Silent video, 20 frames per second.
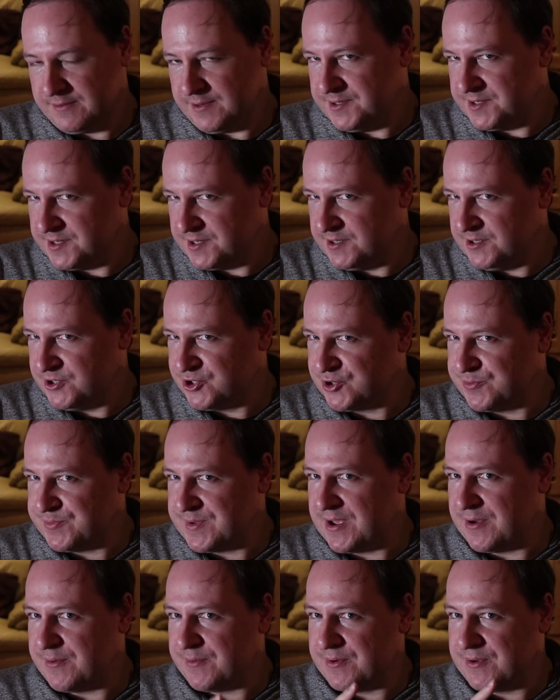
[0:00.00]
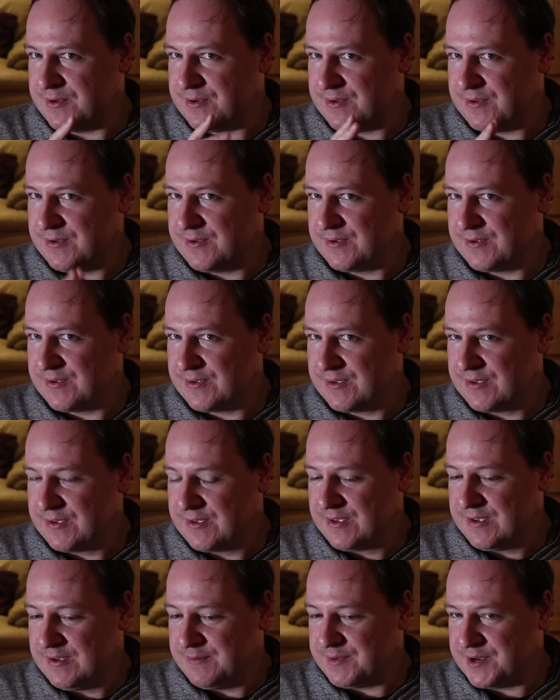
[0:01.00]
There's a conundrum now,
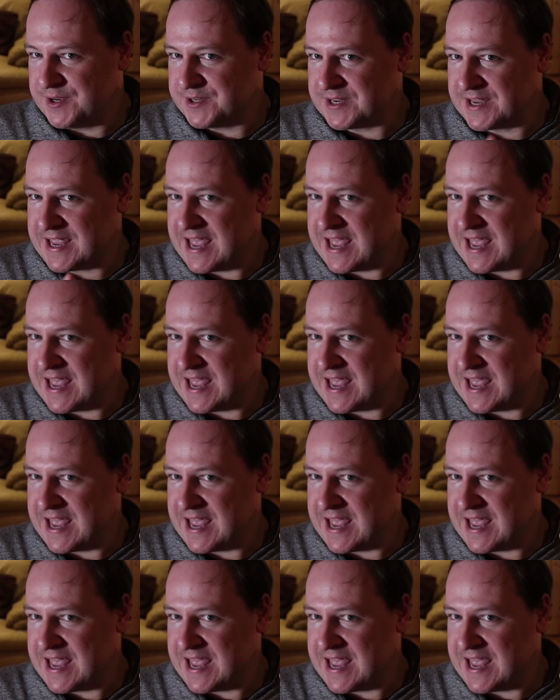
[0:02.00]
because